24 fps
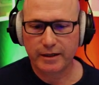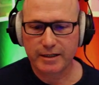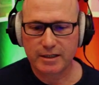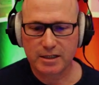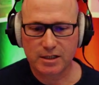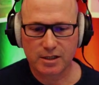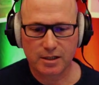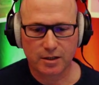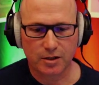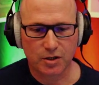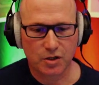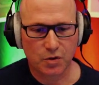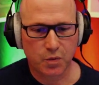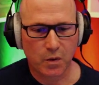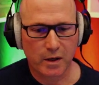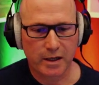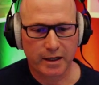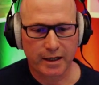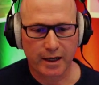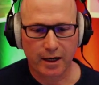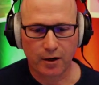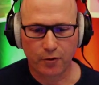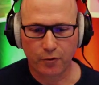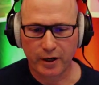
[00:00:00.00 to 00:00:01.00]
let's
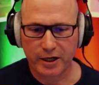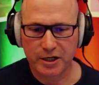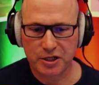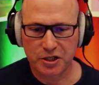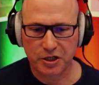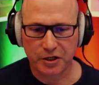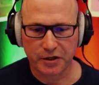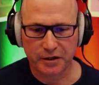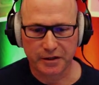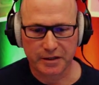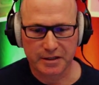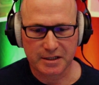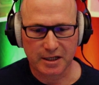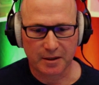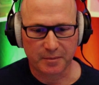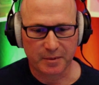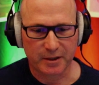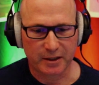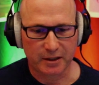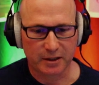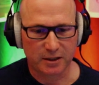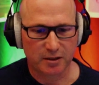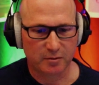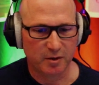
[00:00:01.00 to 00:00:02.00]
tweak our ratio to
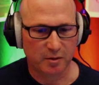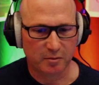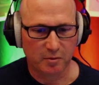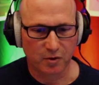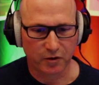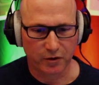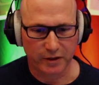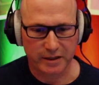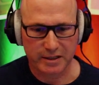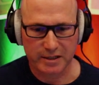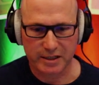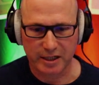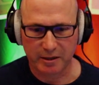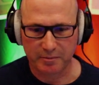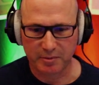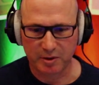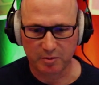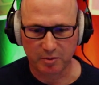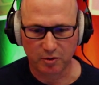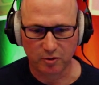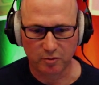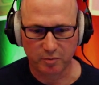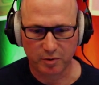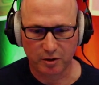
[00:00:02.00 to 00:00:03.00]
something a little bit more
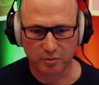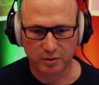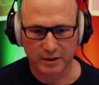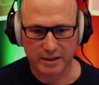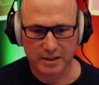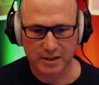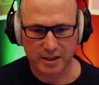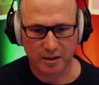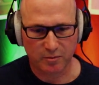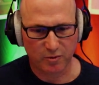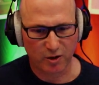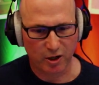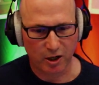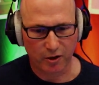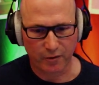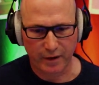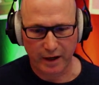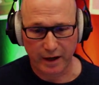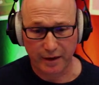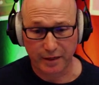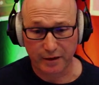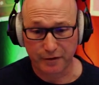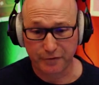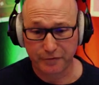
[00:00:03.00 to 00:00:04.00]
acceptable, probably somewhere
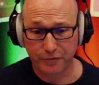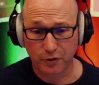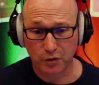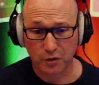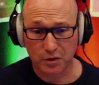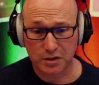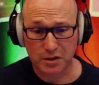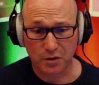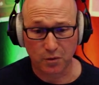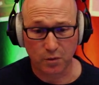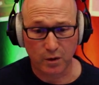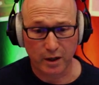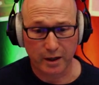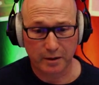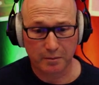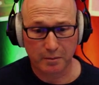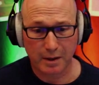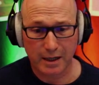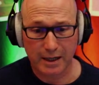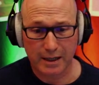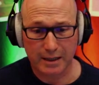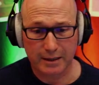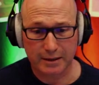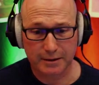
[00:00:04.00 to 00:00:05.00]
around the 4:1
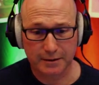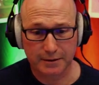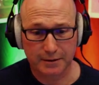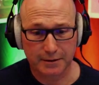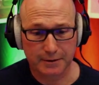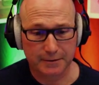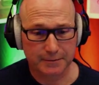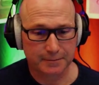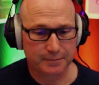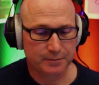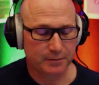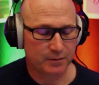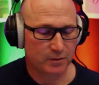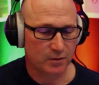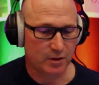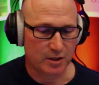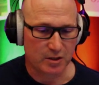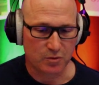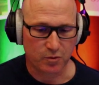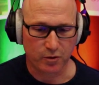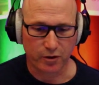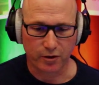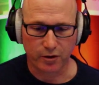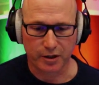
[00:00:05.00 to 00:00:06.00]
mark
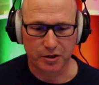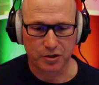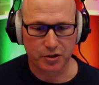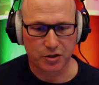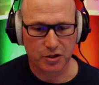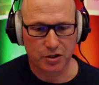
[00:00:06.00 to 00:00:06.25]
is where I'd